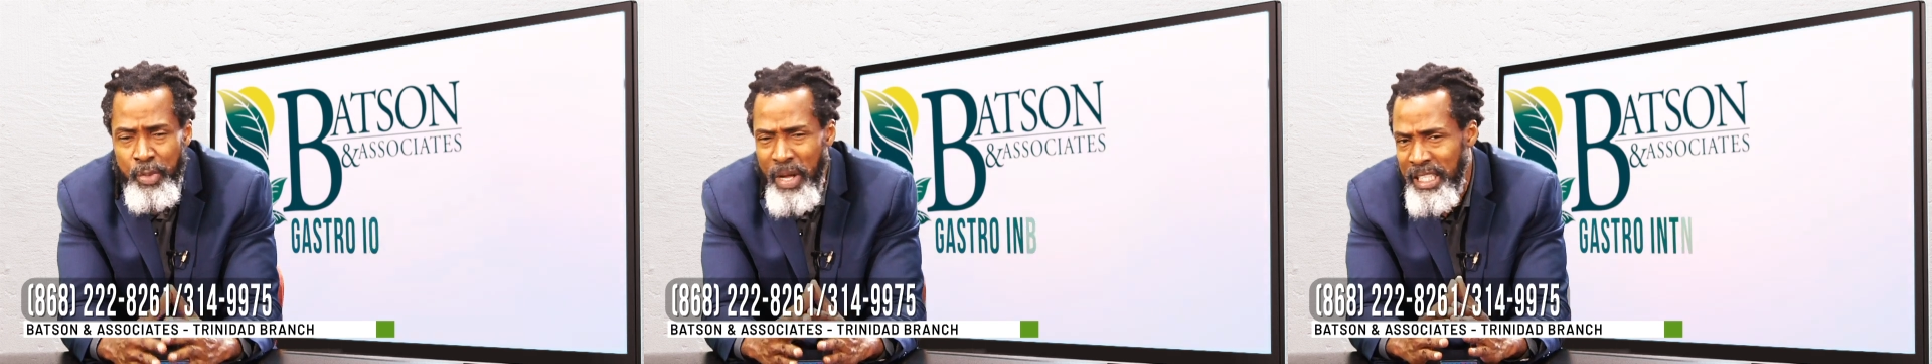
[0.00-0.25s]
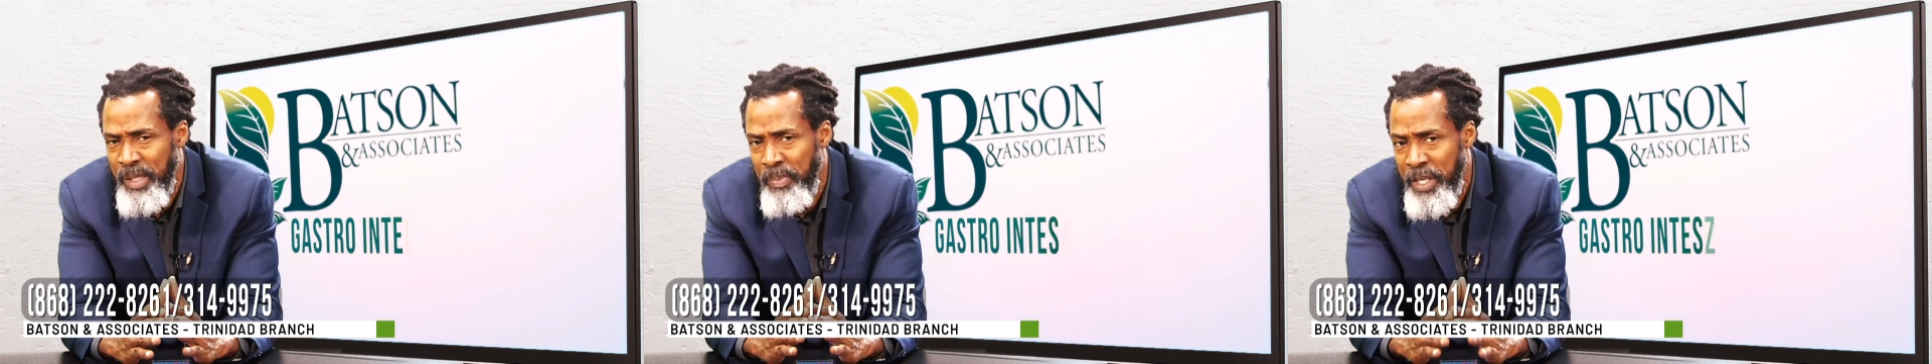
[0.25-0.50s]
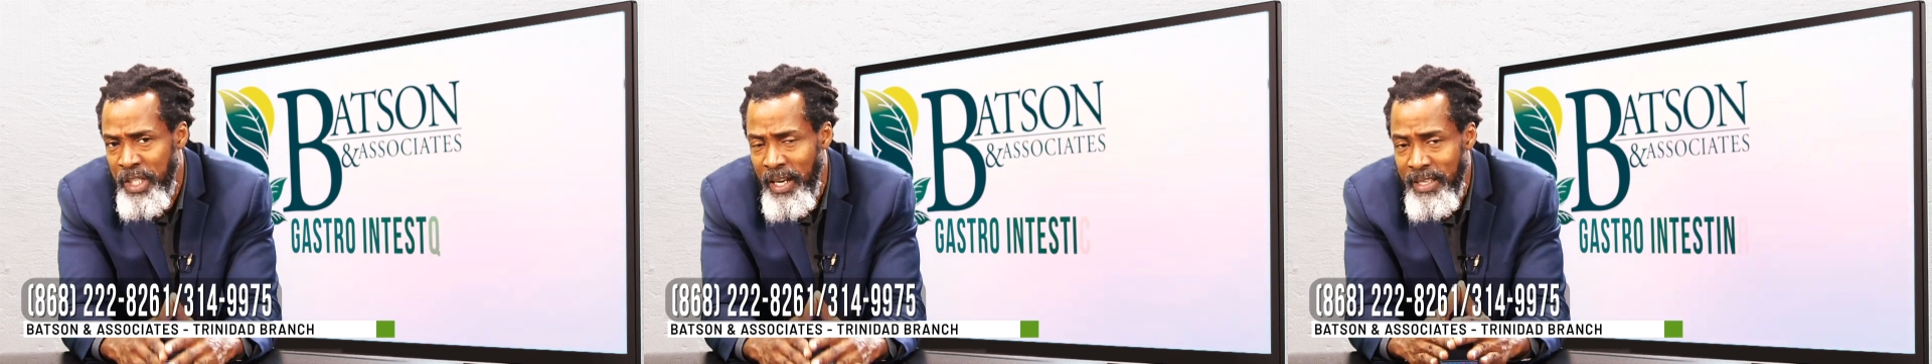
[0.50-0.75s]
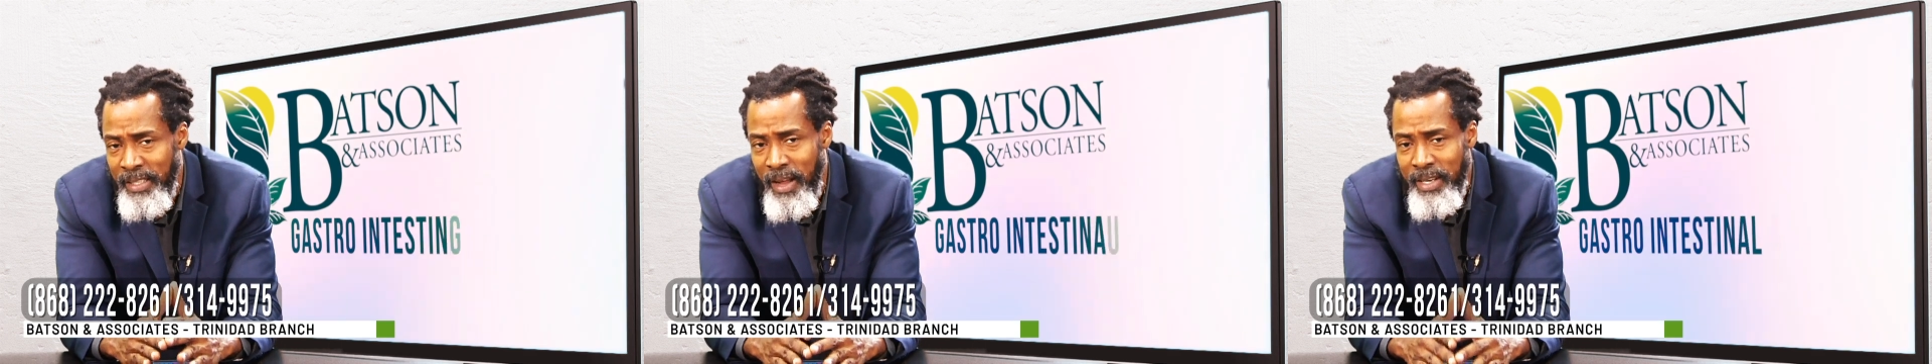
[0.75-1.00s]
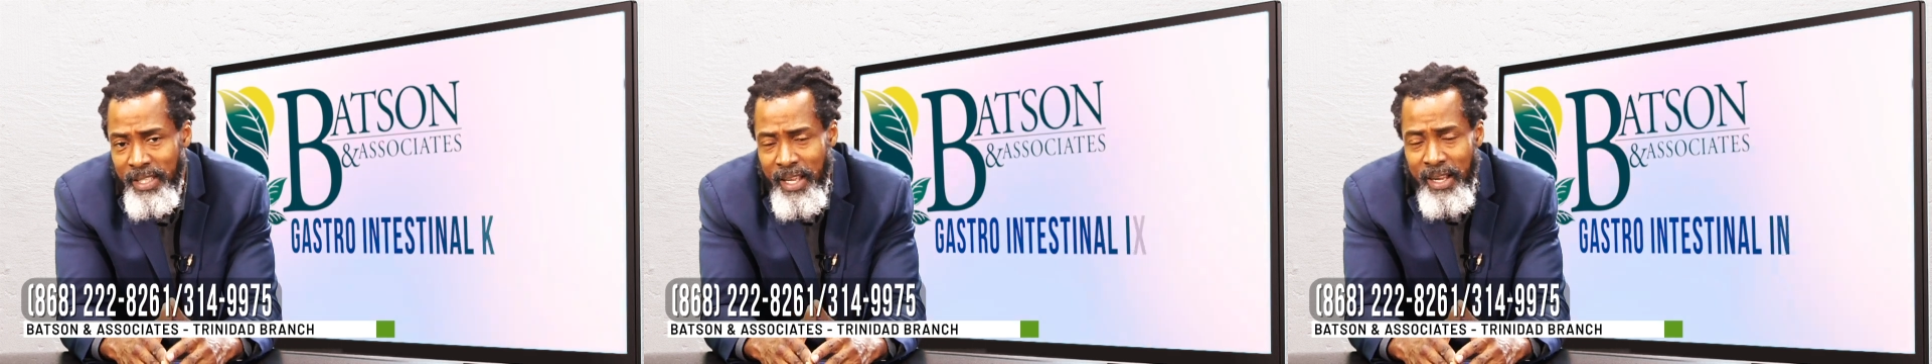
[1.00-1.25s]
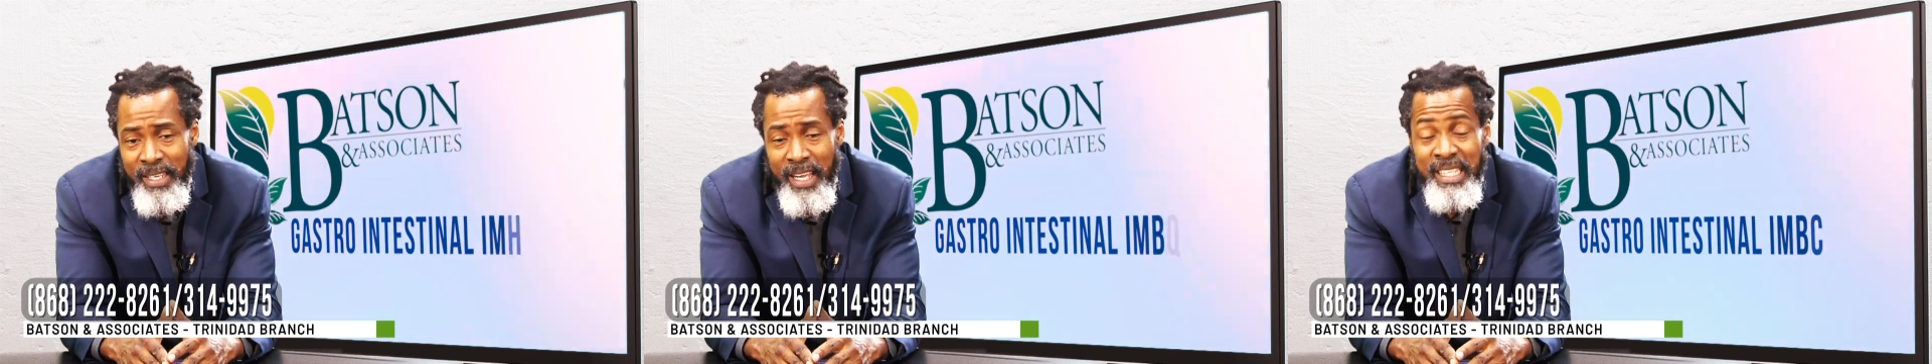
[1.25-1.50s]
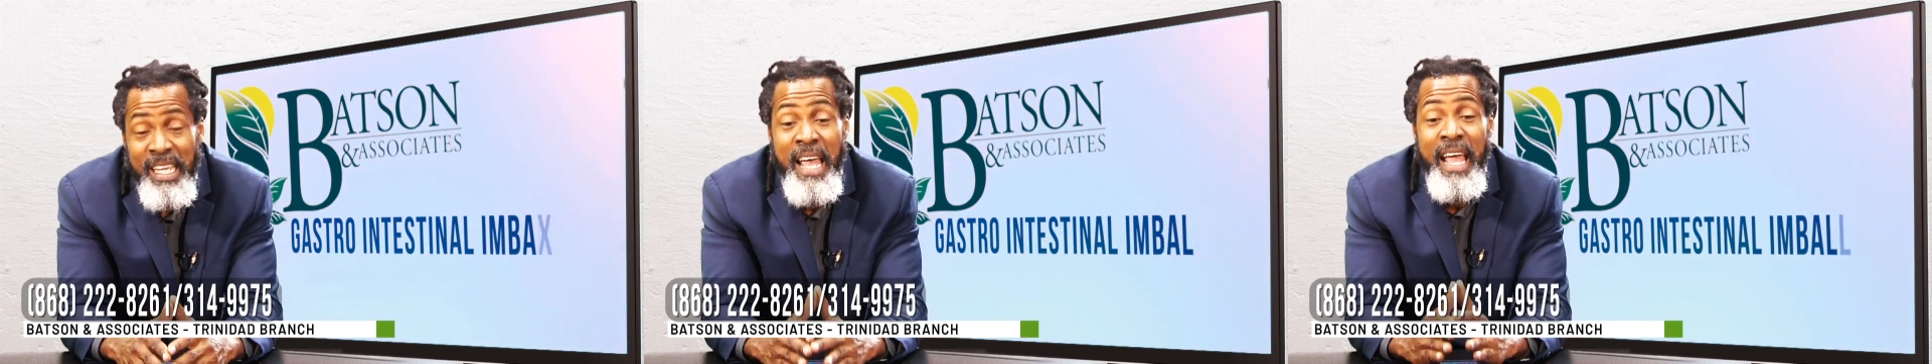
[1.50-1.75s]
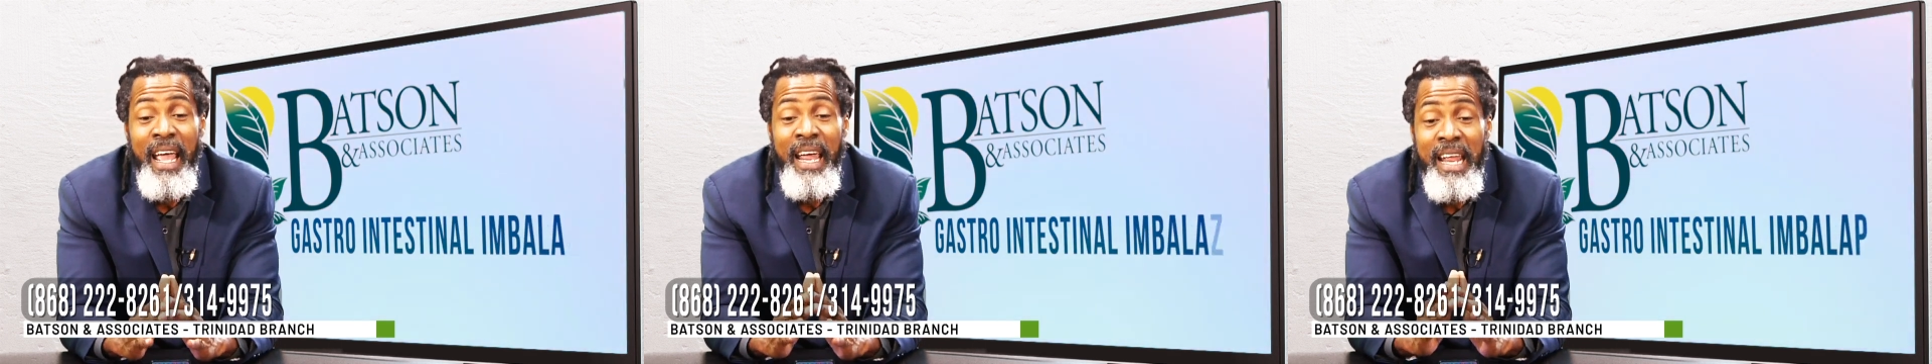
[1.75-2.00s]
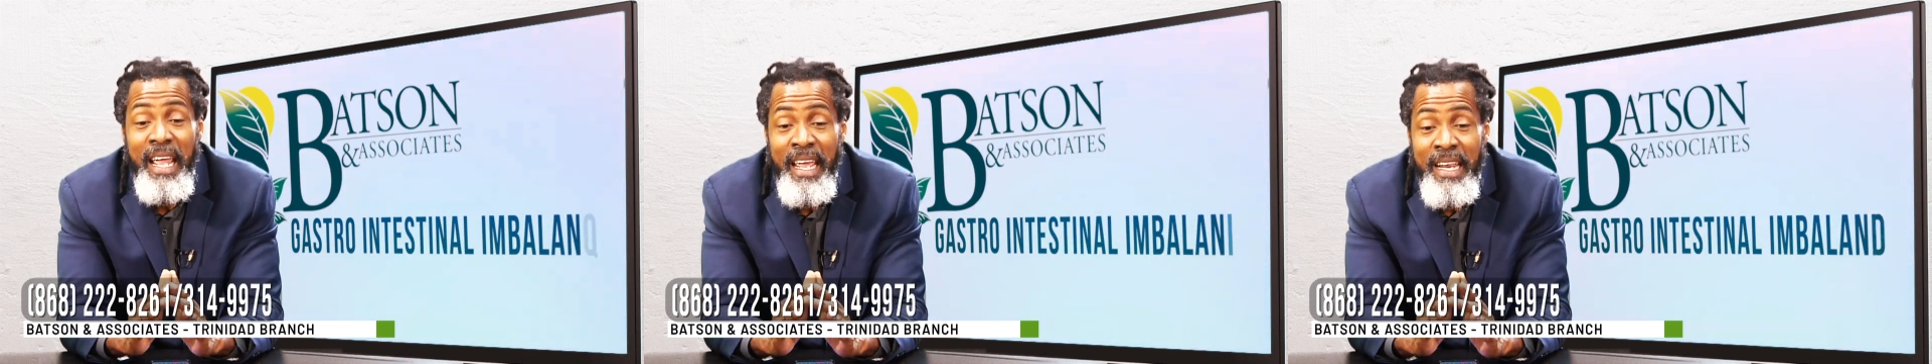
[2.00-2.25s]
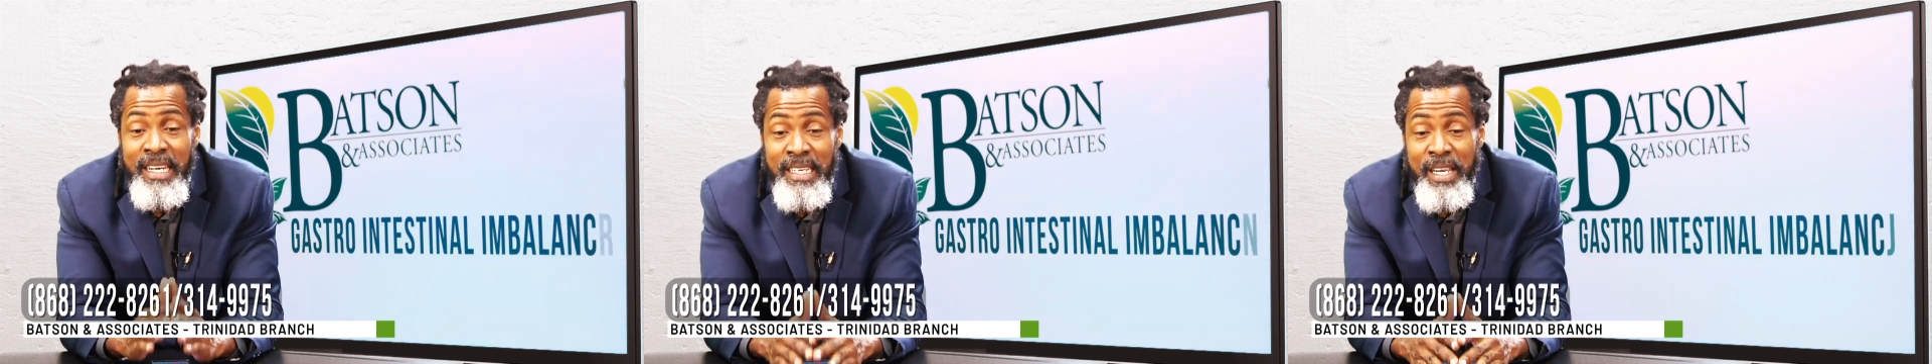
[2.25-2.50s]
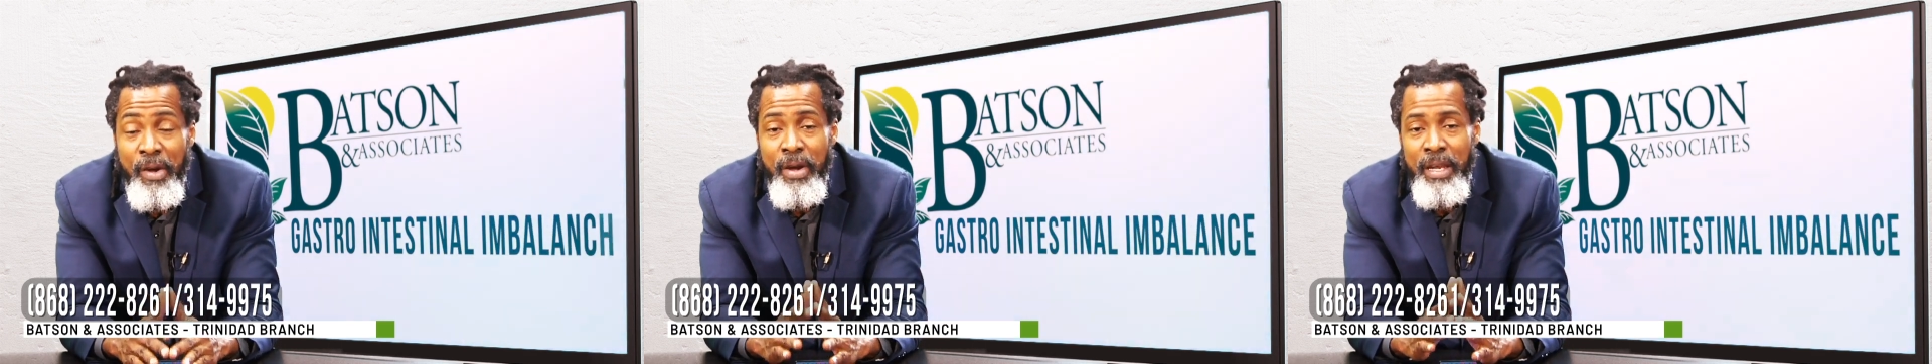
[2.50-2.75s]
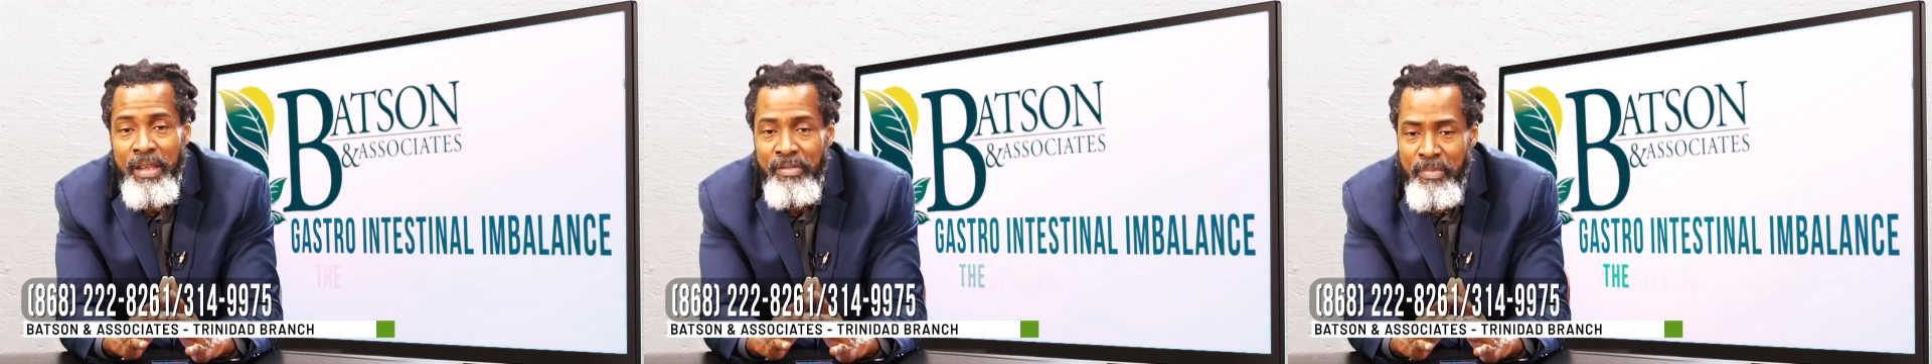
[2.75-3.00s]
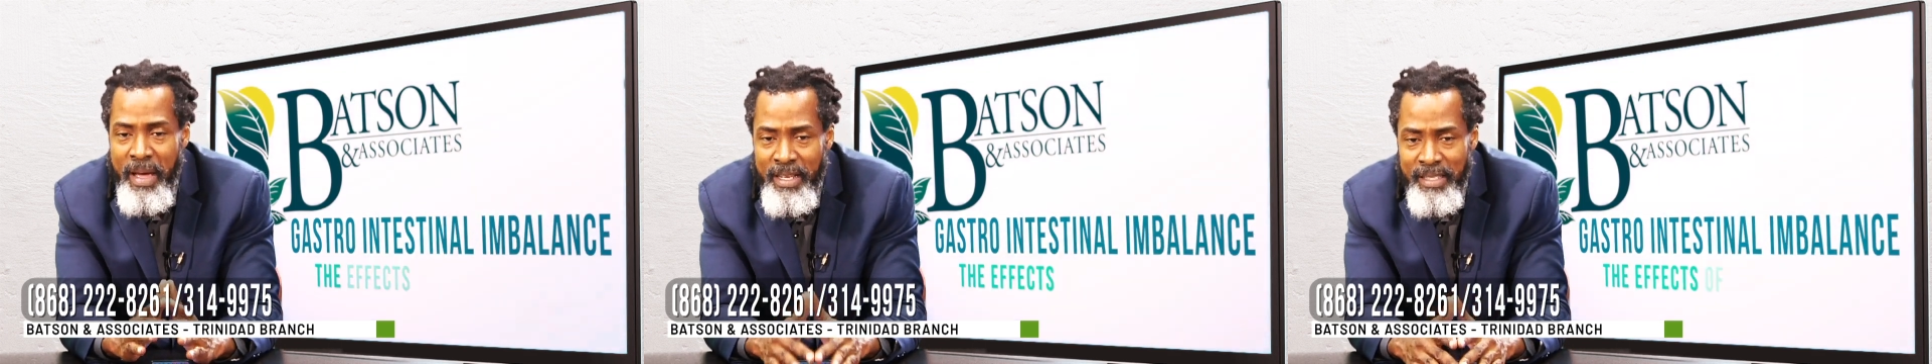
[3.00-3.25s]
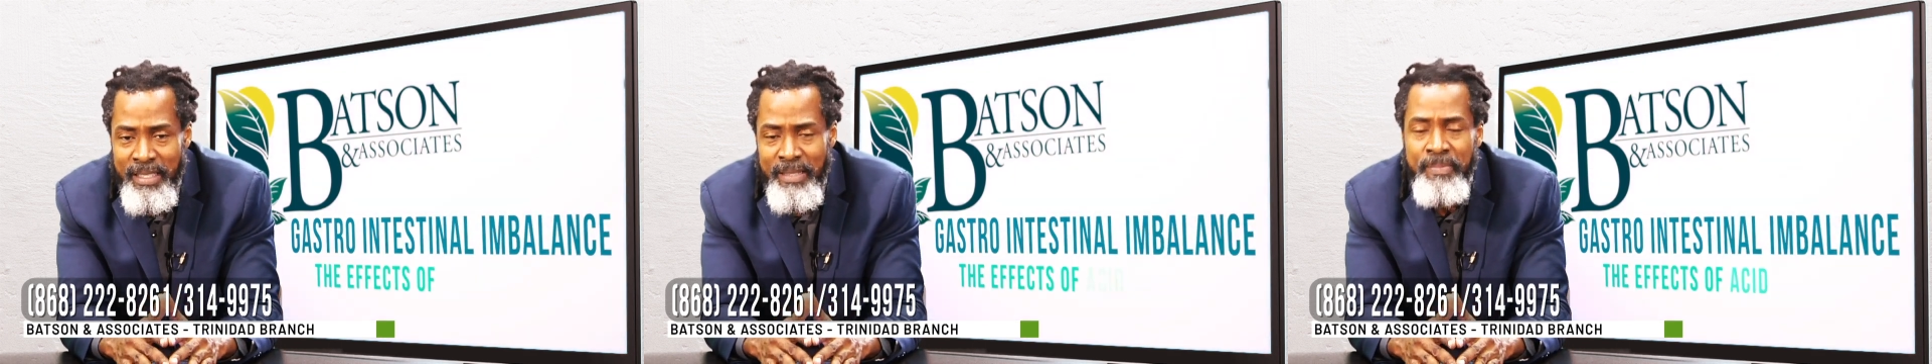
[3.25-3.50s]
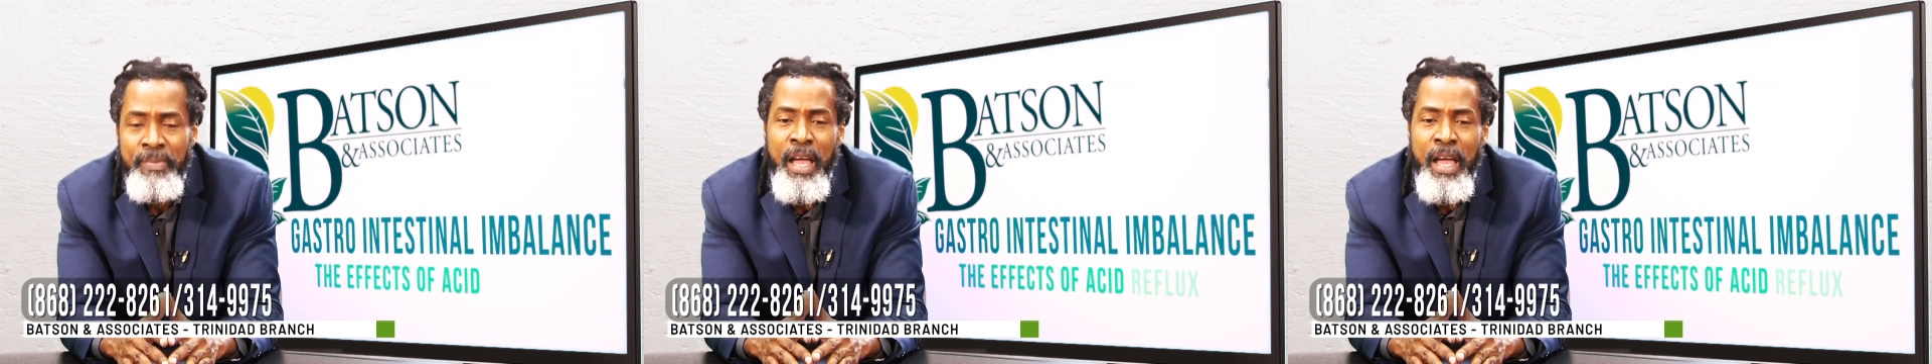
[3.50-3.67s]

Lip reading: we are specialist consultants in integrative medicine.